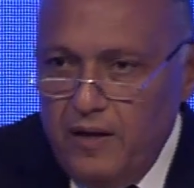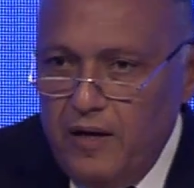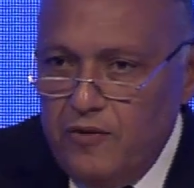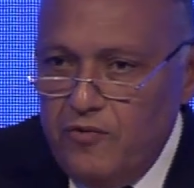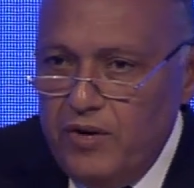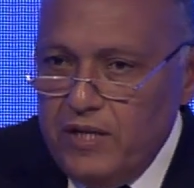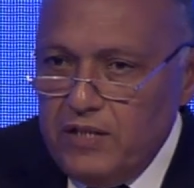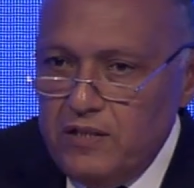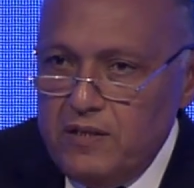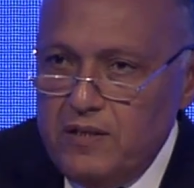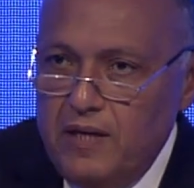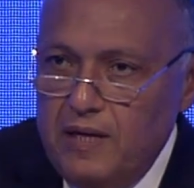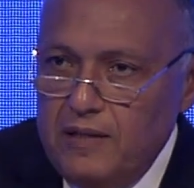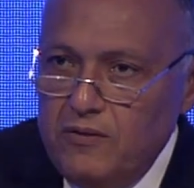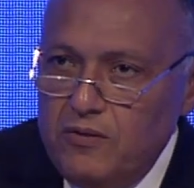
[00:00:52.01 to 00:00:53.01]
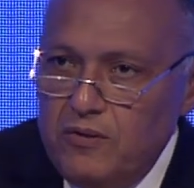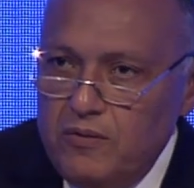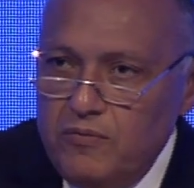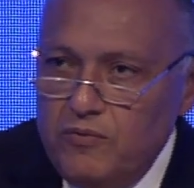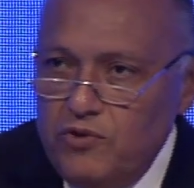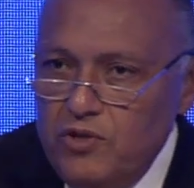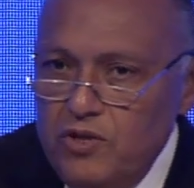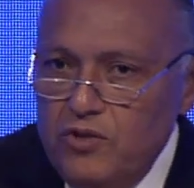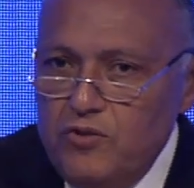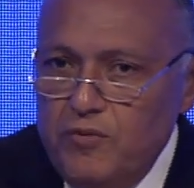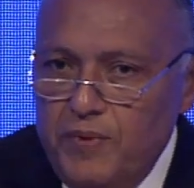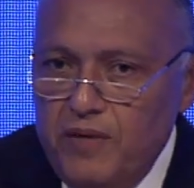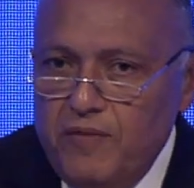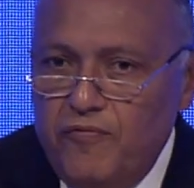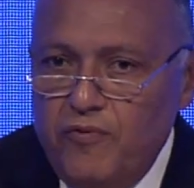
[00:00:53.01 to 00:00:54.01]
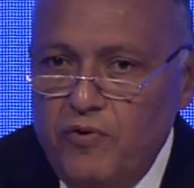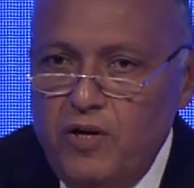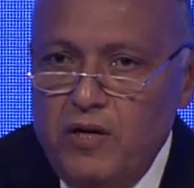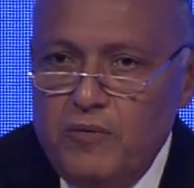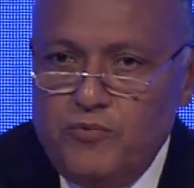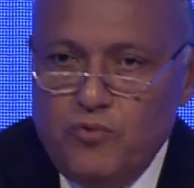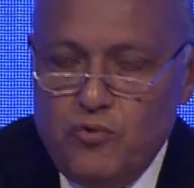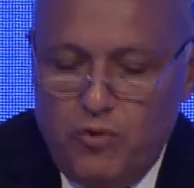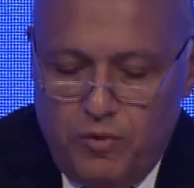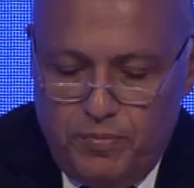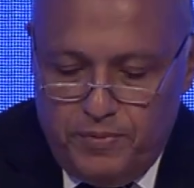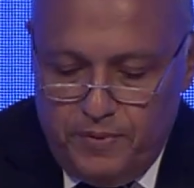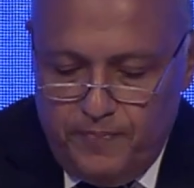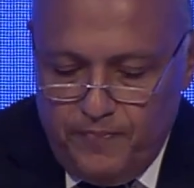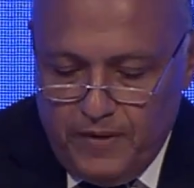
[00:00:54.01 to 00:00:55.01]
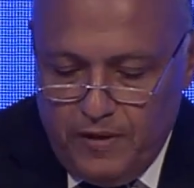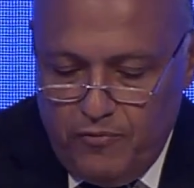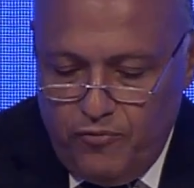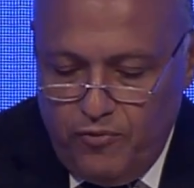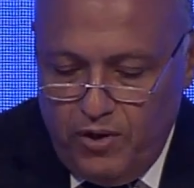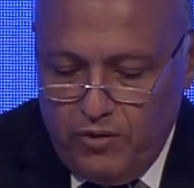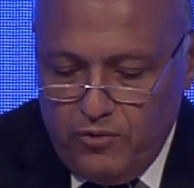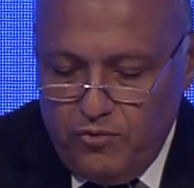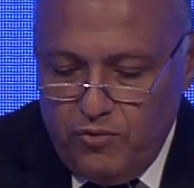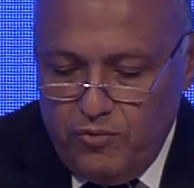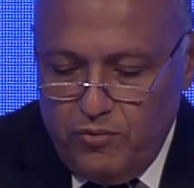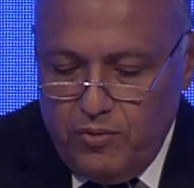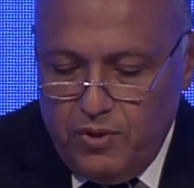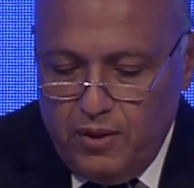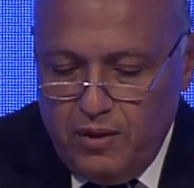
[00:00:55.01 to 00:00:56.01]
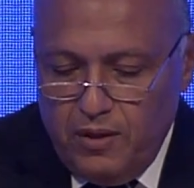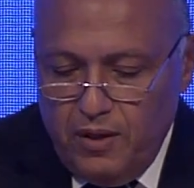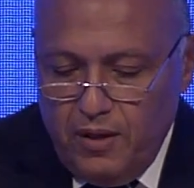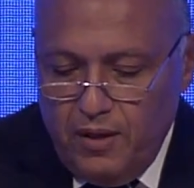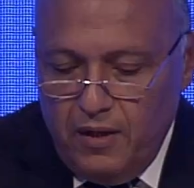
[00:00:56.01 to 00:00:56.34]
addressed and which needs to be fully absorbed if we are to